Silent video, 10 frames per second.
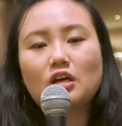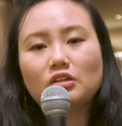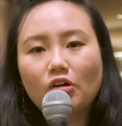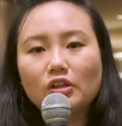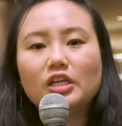their
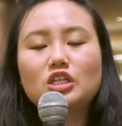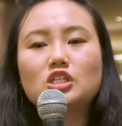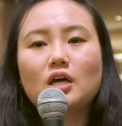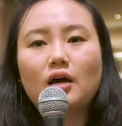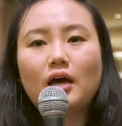knowledge
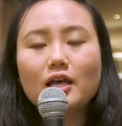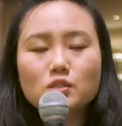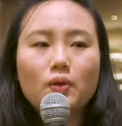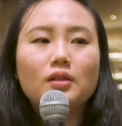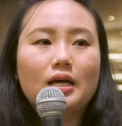uh, as
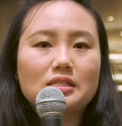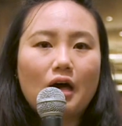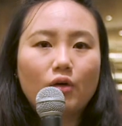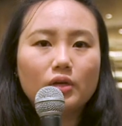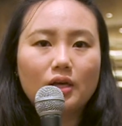well as
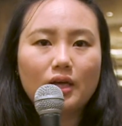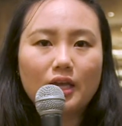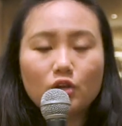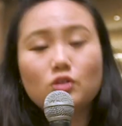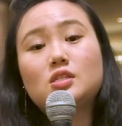our
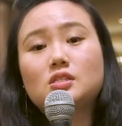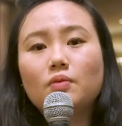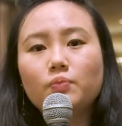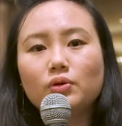ecosystem